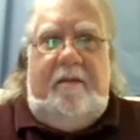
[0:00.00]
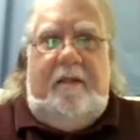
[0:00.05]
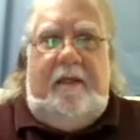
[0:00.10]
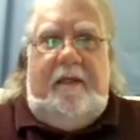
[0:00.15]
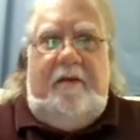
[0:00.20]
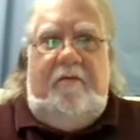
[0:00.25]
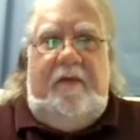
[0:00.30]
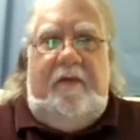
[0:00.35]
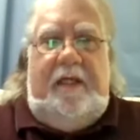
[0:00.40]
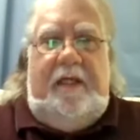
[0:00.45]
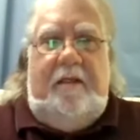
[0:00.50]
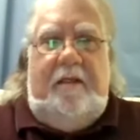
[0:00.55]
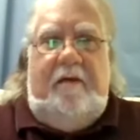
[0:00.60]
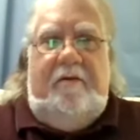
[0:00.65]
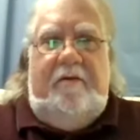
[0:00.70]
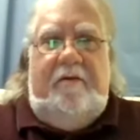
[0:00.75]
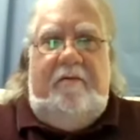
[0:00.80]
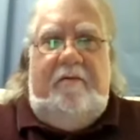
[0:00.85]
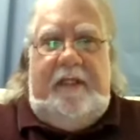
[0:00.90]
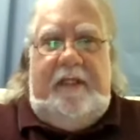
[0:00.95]
agreed to
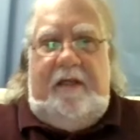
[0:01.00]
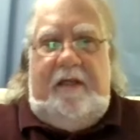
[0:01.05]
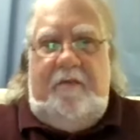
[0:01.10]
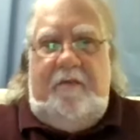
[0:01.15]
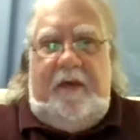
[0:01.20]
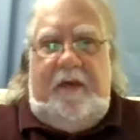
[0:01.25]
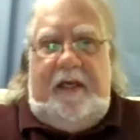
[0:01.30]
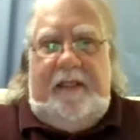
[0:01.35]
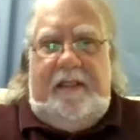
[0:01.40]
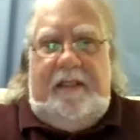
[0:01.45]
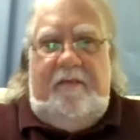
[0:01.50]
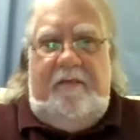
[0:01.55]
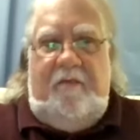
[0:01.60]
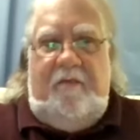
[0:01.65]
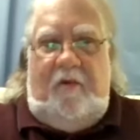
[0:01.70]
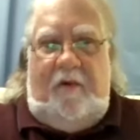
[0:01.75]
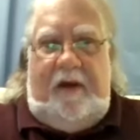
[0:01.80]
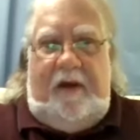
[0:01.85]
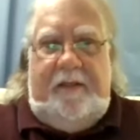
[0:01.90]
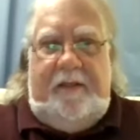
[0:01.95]
go to a nearby Tim
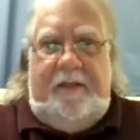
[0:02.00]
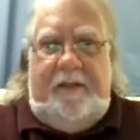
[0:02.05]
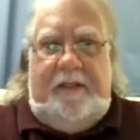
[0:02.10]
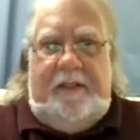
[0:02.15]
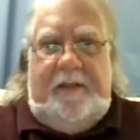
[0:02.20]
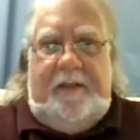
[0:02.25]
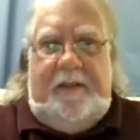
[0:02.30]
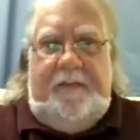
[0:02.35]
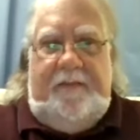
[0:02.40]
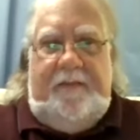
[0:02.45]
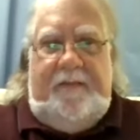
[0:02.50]
Hortons.